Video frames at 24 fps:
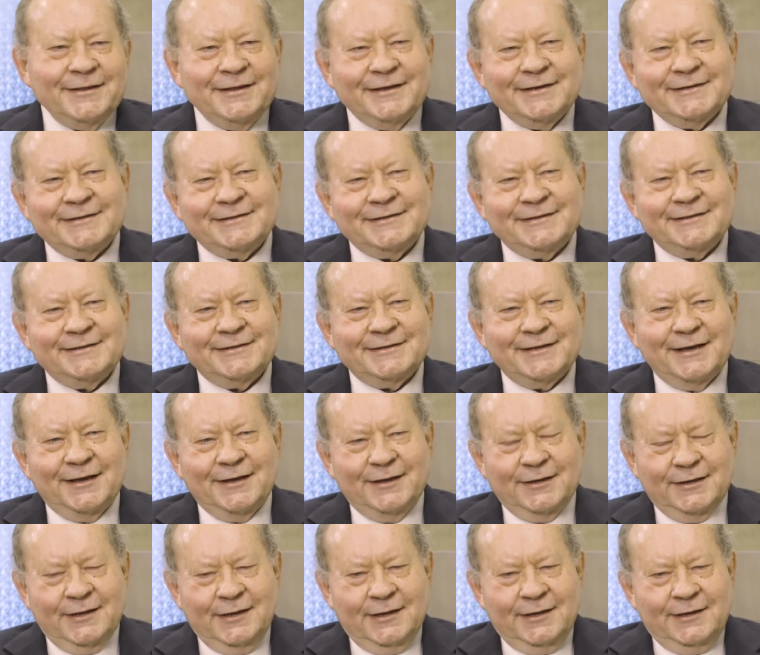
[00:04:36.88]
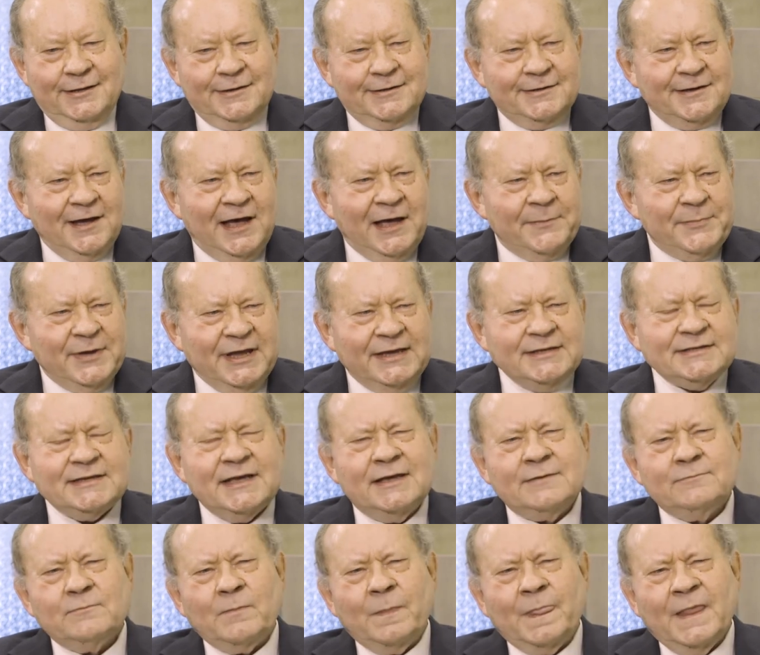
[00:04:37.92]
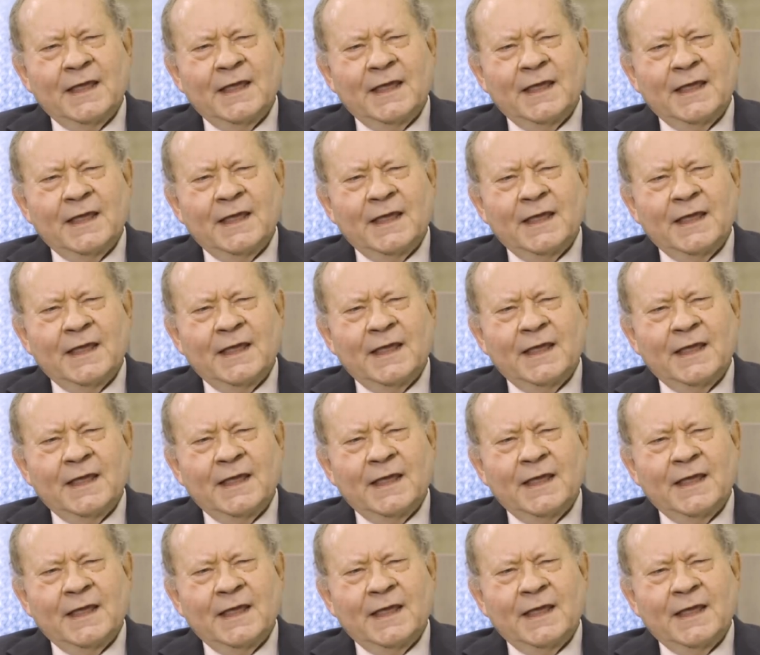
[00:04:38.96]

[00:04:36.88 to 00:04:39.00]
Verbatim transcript: this uh, topic, said,